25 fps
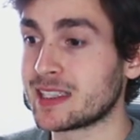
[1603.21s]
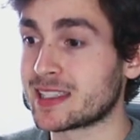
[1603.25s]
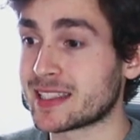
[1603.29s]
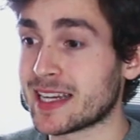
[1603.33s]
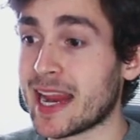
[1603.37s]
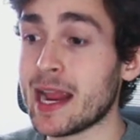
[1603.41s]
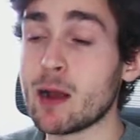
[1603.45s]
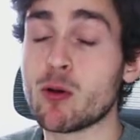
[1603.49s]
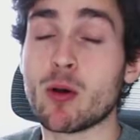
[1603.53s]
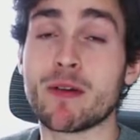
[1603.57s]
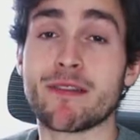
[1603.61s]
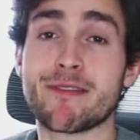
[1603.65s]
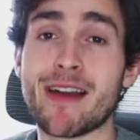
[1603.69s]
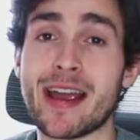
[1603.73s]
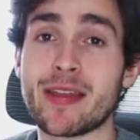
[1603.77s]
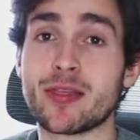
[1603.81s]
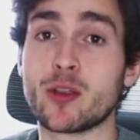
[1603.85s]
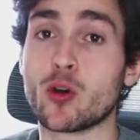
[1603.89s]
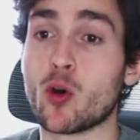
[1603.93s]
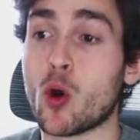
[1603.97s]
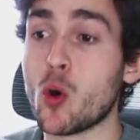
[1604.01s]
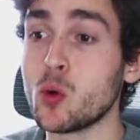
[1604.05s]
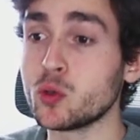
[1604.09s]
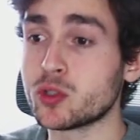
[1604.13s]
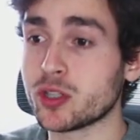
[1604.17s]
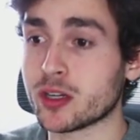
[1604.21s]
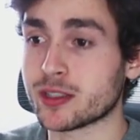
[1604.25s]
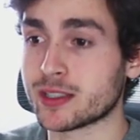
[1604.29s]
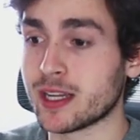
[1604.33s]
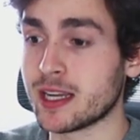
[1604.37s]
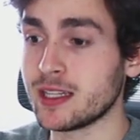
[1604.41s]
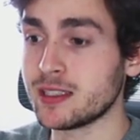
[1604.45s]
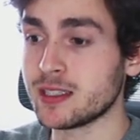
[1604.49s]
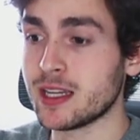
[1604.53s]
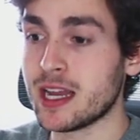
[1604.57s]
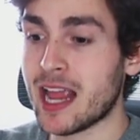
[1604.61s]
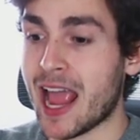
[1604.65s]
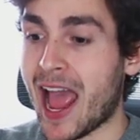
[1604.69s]
scale and find their own
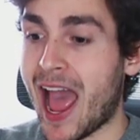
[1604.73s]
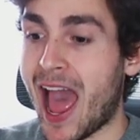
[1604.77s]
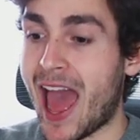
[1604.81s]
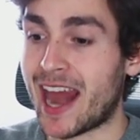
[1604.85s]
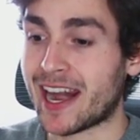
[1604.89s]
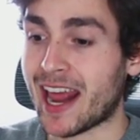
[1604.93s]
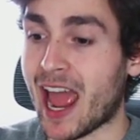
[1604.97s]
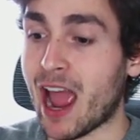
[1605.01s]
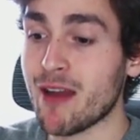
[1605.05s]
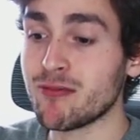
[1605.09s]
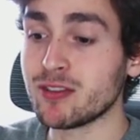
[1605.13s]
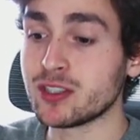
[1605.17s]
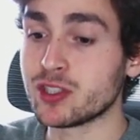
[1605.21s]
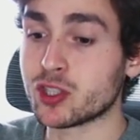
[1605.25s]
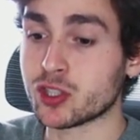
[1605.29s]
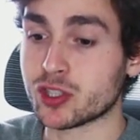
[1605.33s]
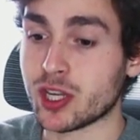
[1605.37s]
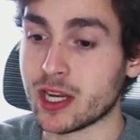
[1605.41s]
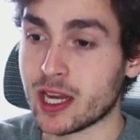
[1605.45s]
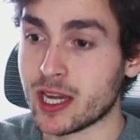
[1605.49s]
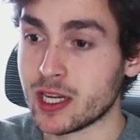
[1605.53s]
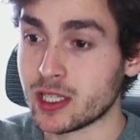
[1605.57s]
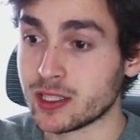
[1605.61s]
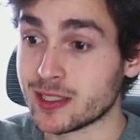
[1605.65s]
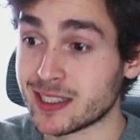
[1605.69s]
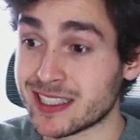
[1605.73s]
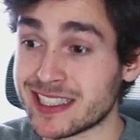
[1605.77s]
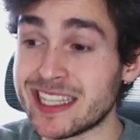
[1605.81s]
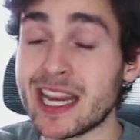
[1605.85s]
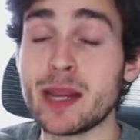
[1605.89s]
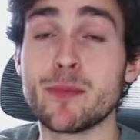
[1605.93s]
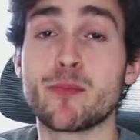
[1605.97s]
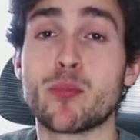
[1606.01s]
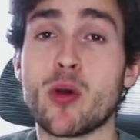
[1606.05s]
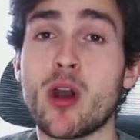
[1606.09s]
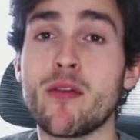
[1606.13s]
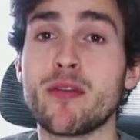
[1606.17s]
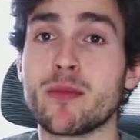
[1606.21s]
success and having just
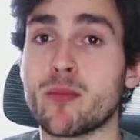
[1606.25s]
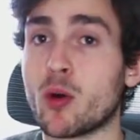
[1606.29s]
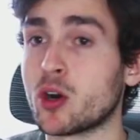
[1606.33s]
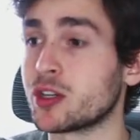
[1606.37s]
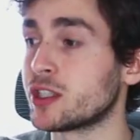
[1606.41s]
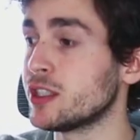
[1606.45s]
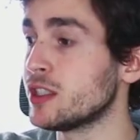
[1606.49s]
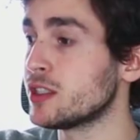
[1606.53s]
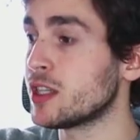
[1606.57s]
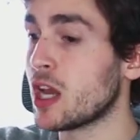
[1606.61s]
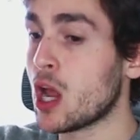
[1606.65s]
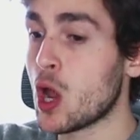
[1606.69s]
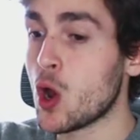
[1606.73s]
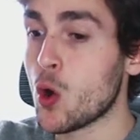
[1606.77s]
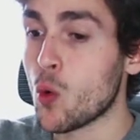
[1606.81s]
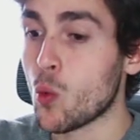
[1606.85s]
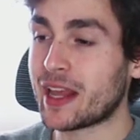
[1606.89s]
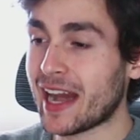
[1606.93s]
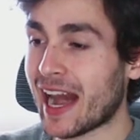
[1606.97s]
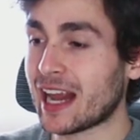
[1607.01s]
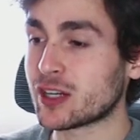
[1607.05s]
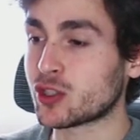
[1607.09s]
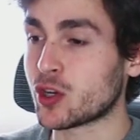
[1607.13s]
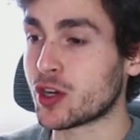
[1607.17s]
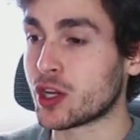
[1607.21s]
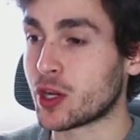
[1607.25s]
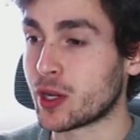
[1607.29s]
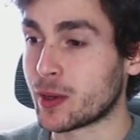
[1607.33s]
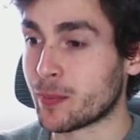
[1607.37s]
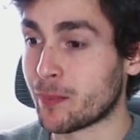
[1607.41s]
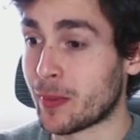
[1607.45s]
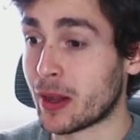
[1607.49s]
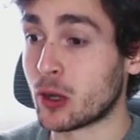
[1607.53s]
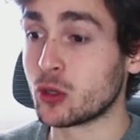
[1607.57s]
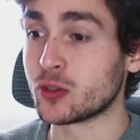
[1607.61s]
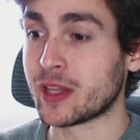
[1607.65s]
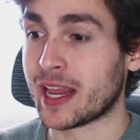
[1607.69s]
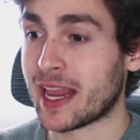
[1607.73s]
insane profit margins, we can actually
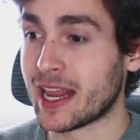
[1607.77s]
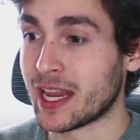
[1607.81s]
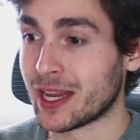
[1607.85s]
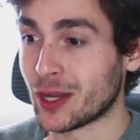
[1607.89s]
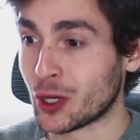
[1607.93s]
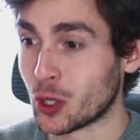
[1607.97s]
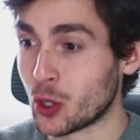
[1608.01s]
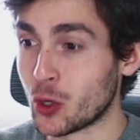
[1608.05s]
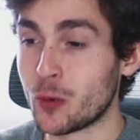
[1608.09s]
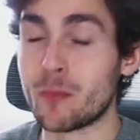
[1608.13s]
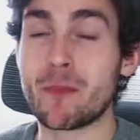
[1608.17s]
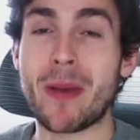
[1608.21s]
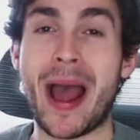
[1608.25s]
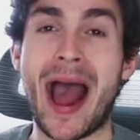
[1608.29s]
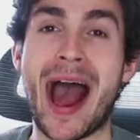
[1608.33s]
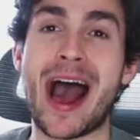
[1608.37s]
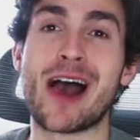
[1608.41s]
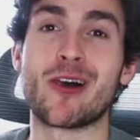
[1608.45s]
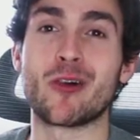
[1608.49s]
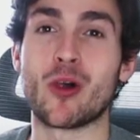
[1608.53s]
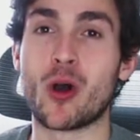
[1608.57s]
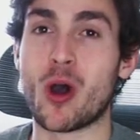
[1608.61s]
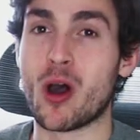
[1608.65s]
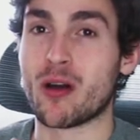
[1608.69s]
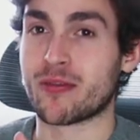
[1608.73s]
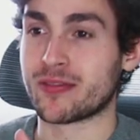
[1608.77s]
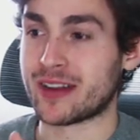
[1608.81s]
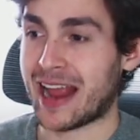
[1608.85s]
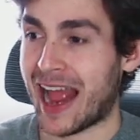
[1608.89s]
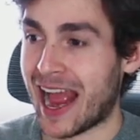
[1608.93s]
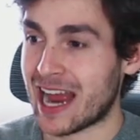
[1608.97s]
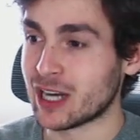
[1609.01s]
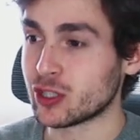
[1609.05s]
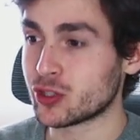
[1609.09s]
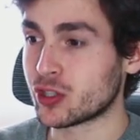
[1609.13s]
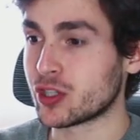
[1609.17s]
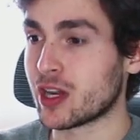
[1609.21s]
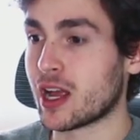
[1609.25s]
build a good pile of
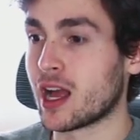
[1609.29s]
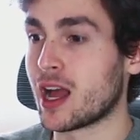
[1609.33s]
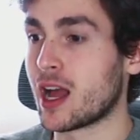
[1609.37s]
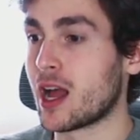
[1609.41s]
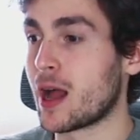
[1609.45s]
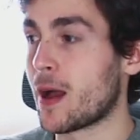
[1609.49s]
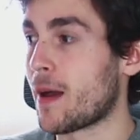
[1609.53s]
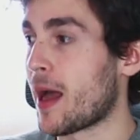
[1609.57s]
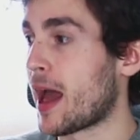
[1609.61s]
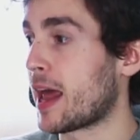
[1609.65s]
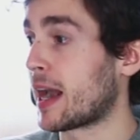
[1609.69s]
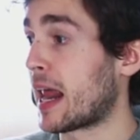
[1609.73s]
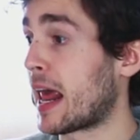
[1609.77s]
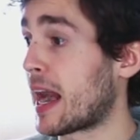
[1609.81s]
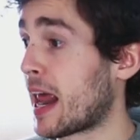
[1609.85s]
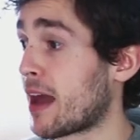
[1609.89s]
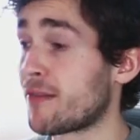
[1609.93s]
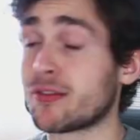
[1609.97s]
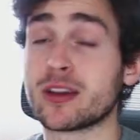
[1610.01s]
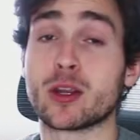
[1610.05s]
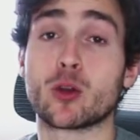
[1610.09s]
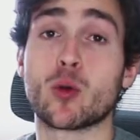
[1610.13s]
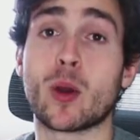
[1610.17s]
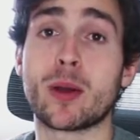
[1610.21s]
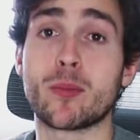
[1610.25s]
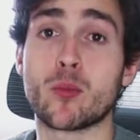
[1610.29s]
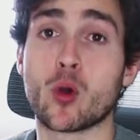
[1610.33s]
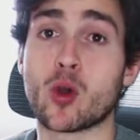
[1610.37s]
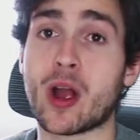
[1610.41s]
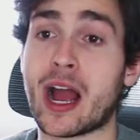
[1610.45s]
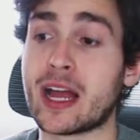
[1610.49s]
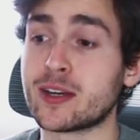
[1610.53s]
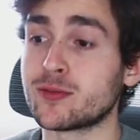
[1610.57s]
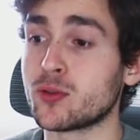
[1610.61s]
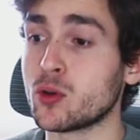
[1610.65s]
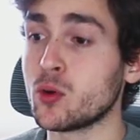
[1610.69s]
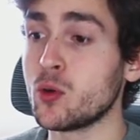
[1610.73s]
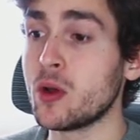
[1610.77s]
cash uh, and, and, have incredible
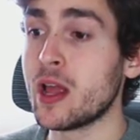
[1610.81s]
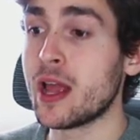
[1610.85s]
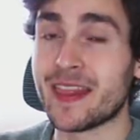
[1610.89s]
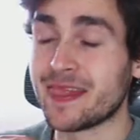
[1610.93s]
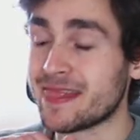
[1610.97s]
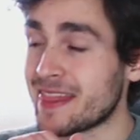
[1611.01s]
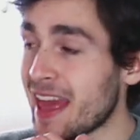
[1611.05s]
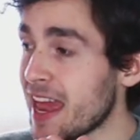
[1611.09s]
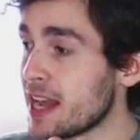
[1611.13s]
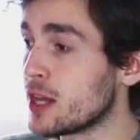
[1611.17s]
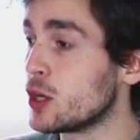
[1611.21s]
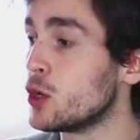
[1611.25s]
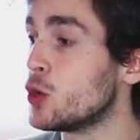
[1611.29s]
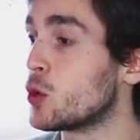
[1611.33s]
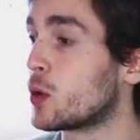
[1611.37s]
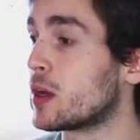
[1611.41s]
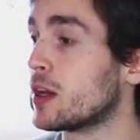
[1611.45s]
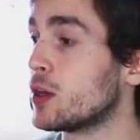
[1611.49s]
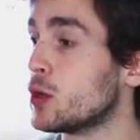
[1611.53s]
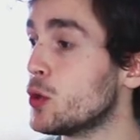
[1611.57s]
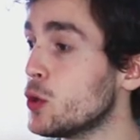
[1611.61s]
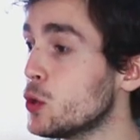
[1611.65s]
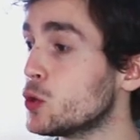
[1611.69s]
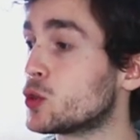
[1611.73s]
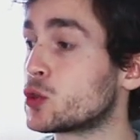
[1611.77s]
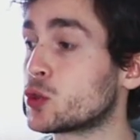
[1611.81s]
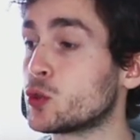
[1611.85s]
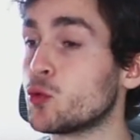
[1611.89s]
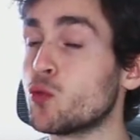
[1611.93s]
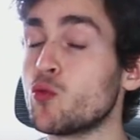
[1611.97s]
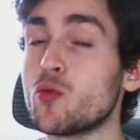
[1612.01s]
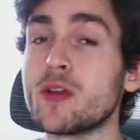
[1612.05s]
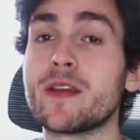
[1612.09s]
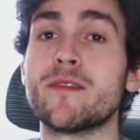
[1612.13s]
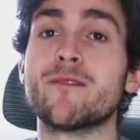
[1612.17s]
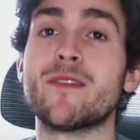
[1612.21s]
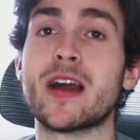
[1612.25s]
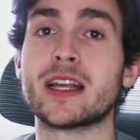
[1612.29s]
cash flow that then you can use to
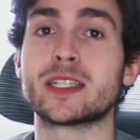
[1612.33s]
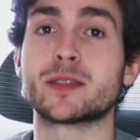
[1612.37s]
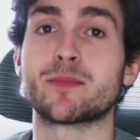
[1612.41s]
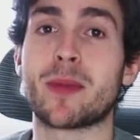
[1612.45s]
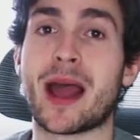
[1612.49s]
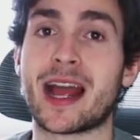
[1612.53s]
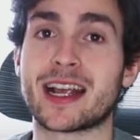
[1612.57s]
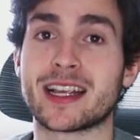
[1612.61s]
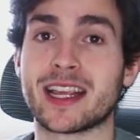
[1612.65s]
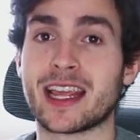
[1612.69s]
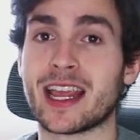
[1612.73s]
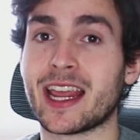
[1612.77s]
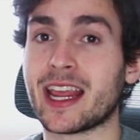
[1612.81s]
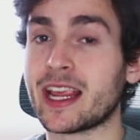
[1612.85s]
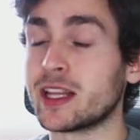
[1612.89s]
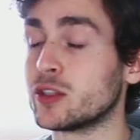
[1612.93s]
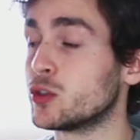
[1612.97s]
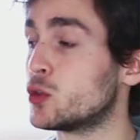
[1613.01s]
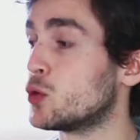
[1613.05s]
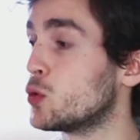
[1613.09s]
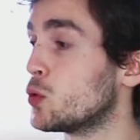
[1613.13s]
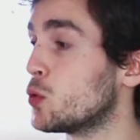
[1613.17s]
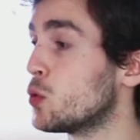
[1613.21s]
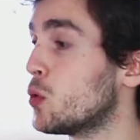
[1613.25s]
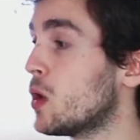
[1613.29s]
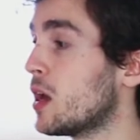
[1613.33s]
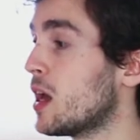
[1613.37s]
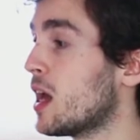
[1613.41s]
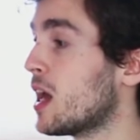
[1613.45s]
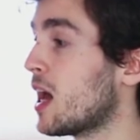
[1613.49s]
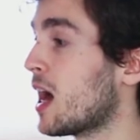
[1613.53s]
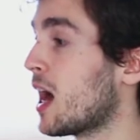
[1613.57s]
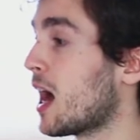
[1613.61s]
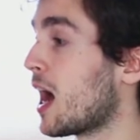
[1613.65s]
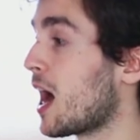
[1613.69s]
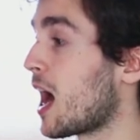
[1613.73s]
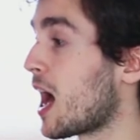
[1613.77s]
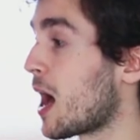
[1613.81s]
reinvest back into
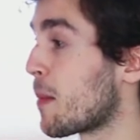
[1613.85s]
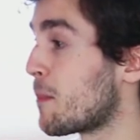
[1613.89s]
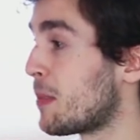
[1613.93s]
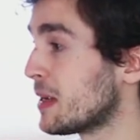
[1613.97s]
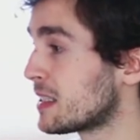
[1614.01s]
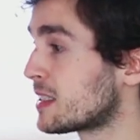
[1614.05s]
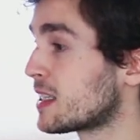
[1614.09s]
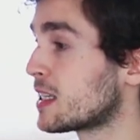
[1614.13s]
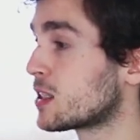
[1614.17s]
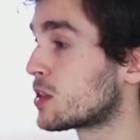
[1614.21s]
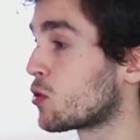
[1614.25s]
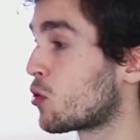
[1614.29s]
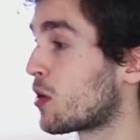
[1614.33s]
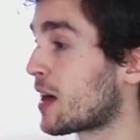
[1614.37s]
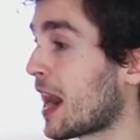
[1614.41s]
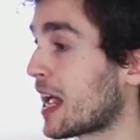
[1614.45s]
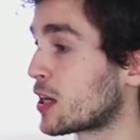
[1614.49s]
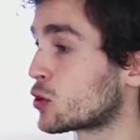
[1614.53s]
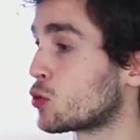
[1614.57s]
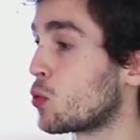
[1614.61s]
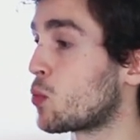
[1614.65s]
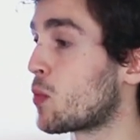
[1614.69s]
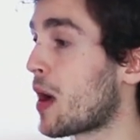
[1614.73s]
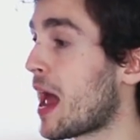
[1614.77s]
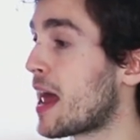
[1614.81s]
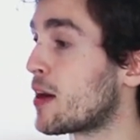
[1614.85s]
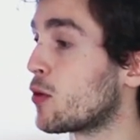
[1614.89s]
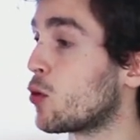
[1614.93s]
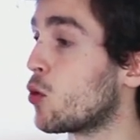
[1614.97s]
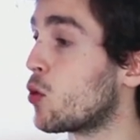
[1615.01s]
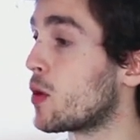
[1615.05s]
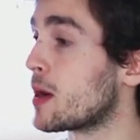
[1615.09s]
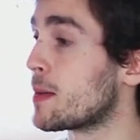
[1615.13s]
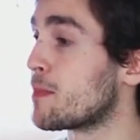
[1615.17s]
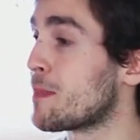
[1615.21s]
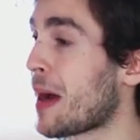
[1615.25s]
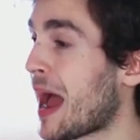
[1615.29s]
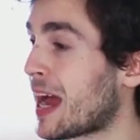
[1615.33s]
uh, a business or an actual brand
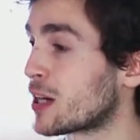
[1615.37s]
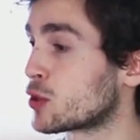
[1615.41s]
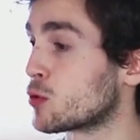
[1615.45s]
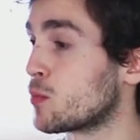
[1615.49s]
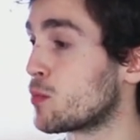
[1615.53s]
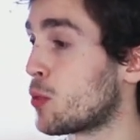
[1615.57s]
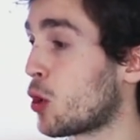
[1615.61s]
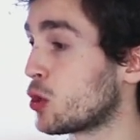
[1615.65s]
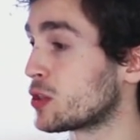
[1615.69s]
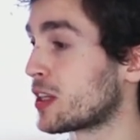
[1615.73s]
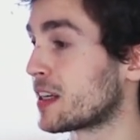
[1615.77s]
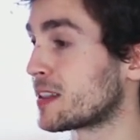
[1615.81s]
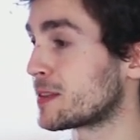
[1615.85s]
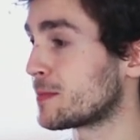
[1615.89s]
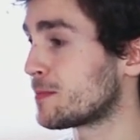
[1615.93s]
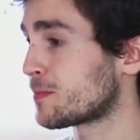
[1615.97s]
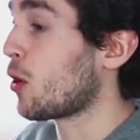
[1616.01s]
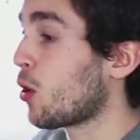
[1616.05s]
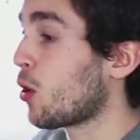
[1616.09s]
or a passion project.